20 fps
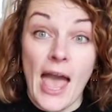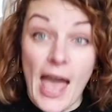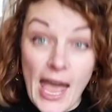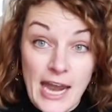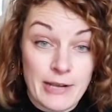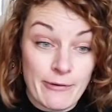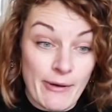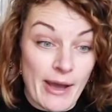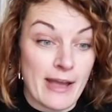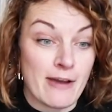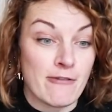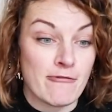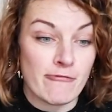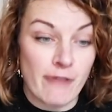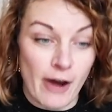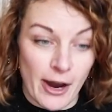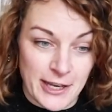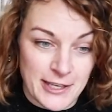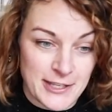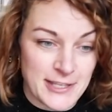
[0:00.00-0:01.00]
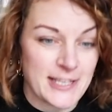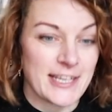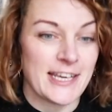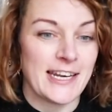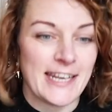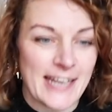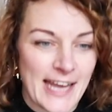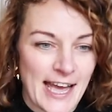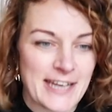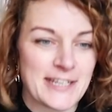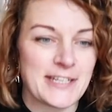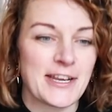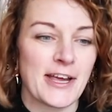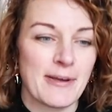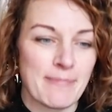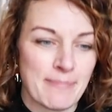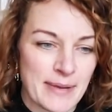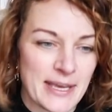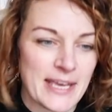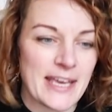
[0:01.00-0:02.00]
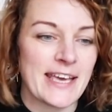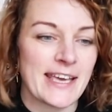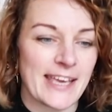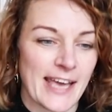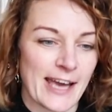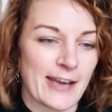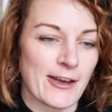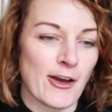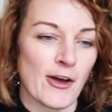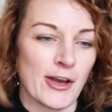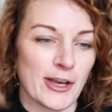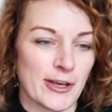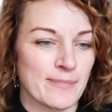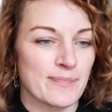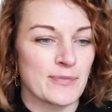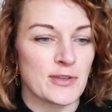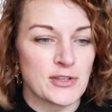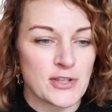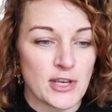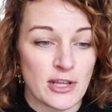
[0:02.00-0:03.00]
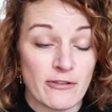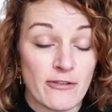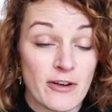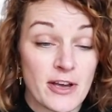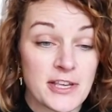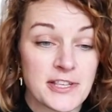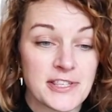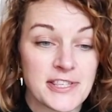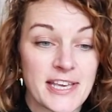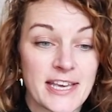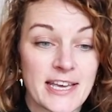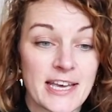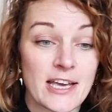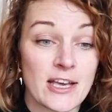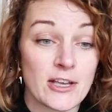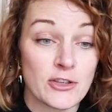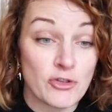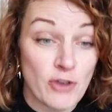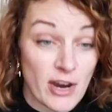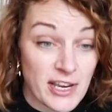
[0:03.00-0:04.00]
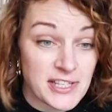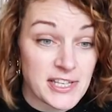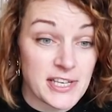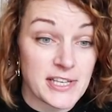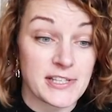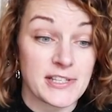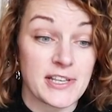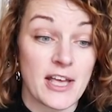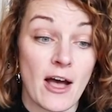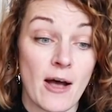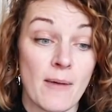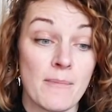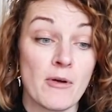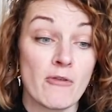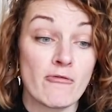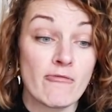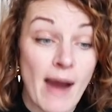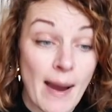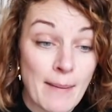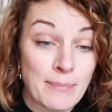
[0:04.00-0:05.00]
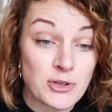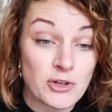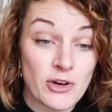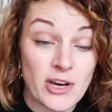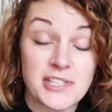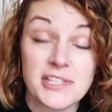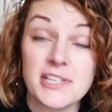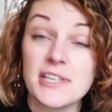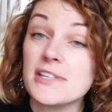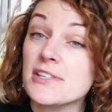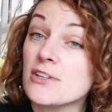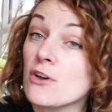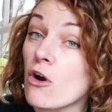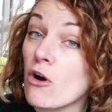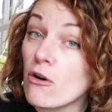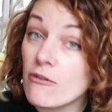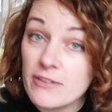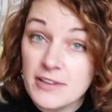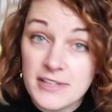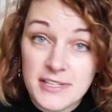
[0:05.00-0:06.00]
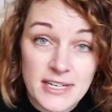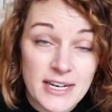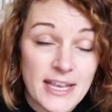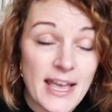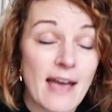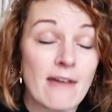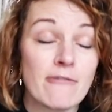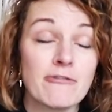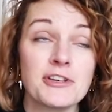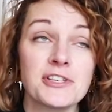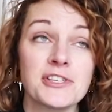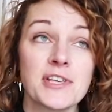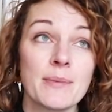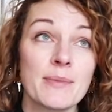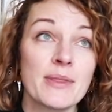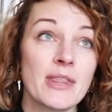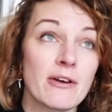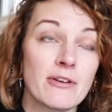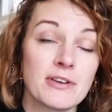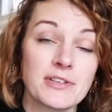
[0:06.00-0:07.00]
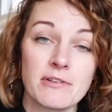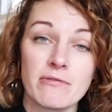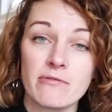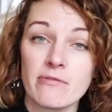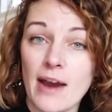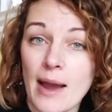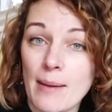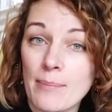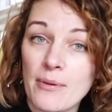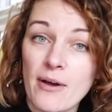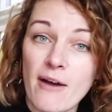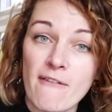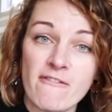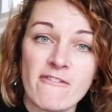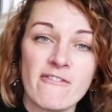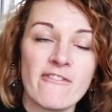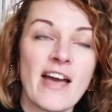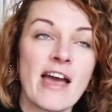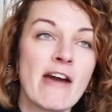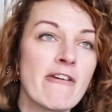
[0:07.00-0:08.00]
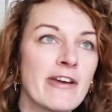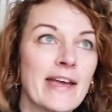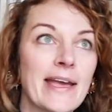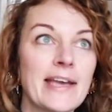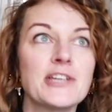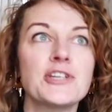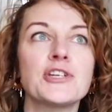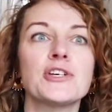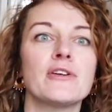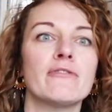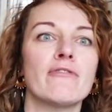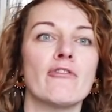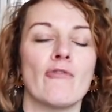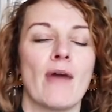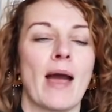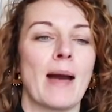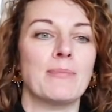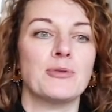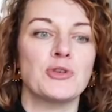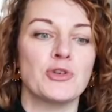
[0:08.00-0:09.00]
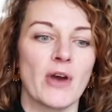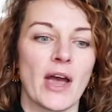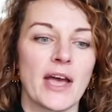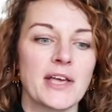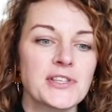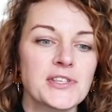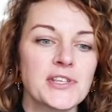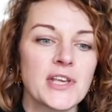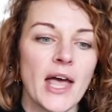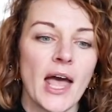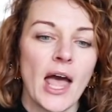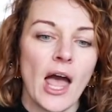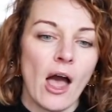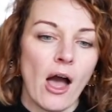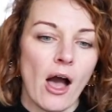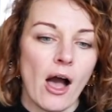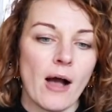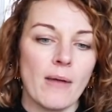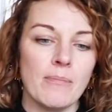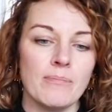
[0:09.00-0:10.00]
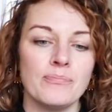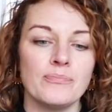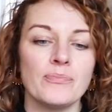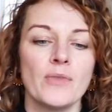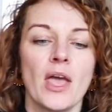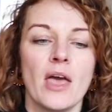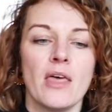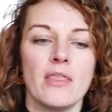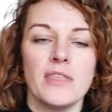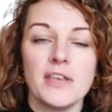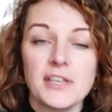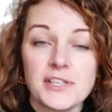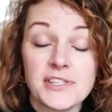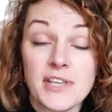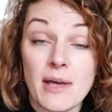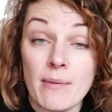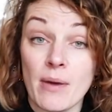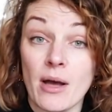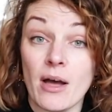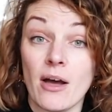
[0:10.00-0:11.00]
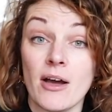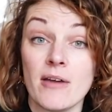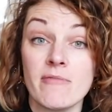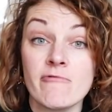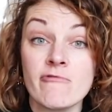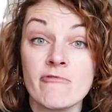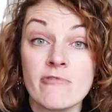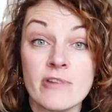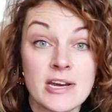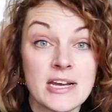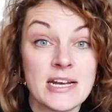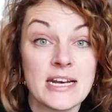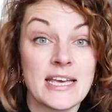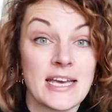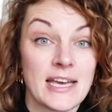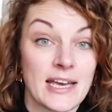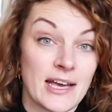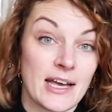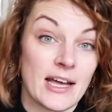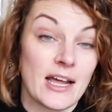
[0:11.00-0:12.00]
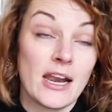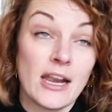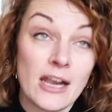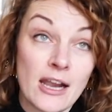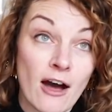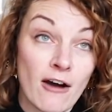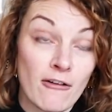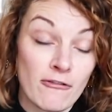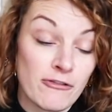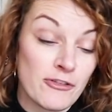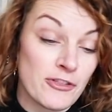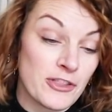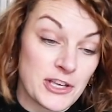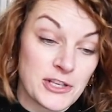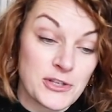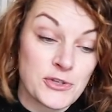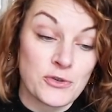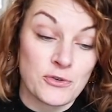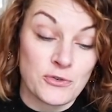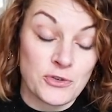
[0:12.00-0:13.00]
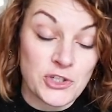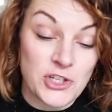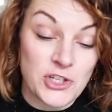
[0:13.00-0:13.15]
Anyway, right, let me get going. So the first thing, dresses, wrap dresses. Obviously every summer there is a variation of a wrap dress. This summer I really love this sort of